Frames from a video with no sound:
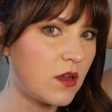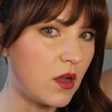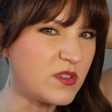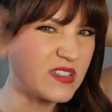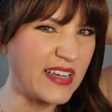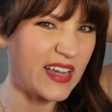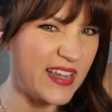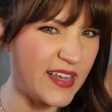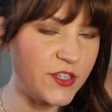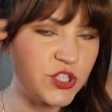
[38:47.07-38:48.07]
almost like
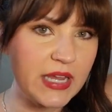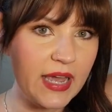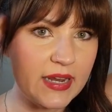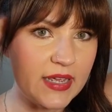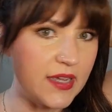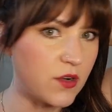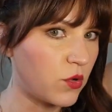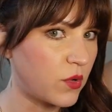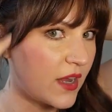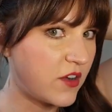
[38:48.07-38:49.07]
itching at it,
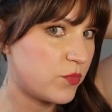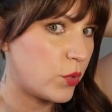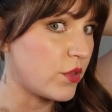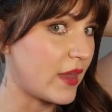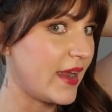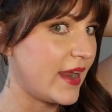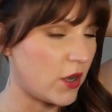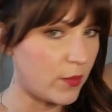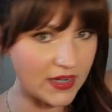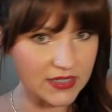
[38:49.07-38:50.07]
it'll kind of pull that
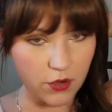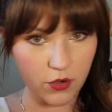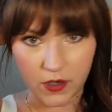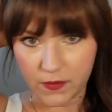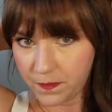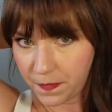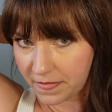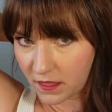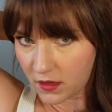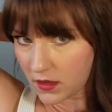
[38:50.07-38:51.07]
hair back down on.
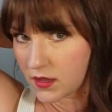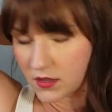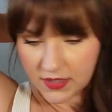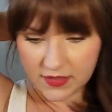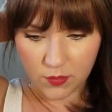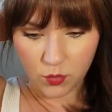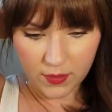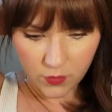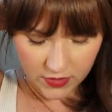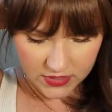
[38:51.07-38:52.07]
And then what
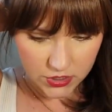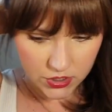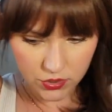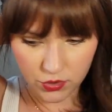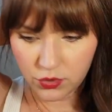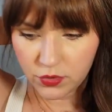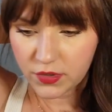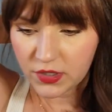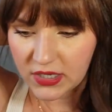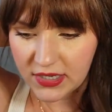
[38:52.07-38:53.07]
I'm going to do
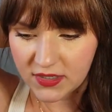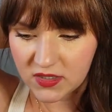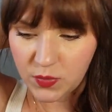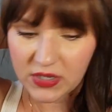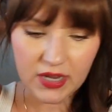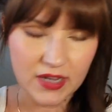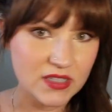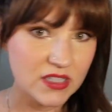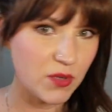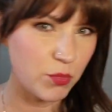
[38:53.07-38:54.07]
is, because
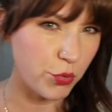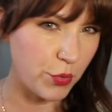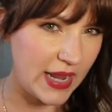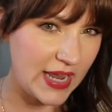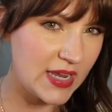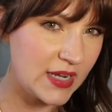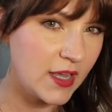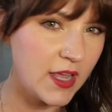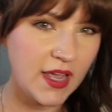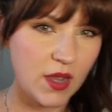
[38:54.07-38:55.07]
it's a braid
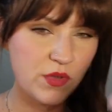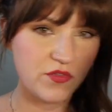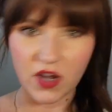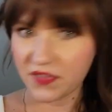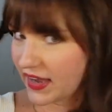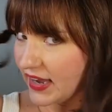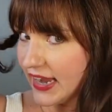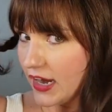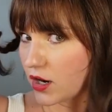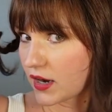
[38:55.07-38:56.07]
and we've got that
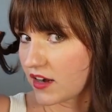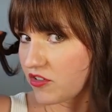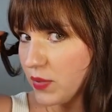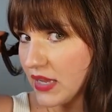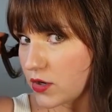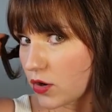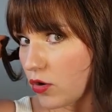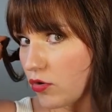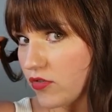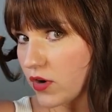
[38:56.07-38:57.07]
hair kind of pinned
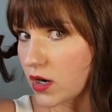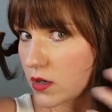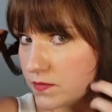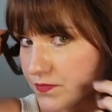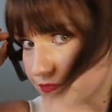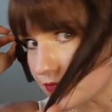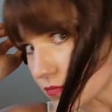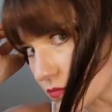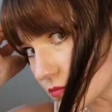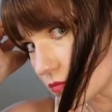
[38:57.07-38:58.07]
over,
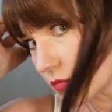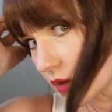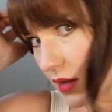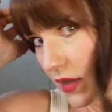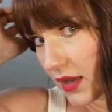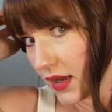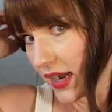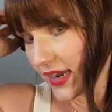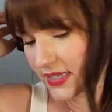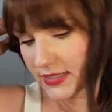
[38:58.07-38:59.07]

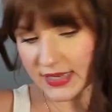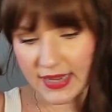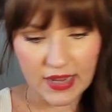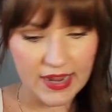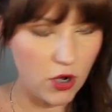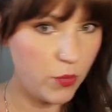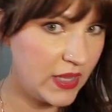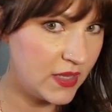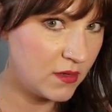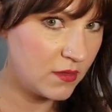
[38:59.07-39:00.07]
I can take a
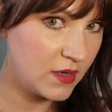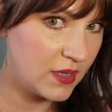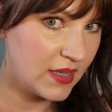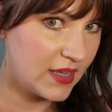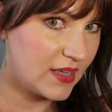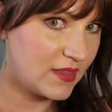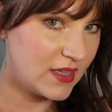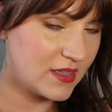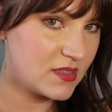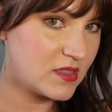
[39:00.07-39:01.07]
hairpin in
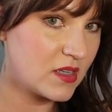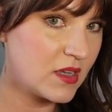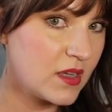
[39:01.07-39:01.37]
this,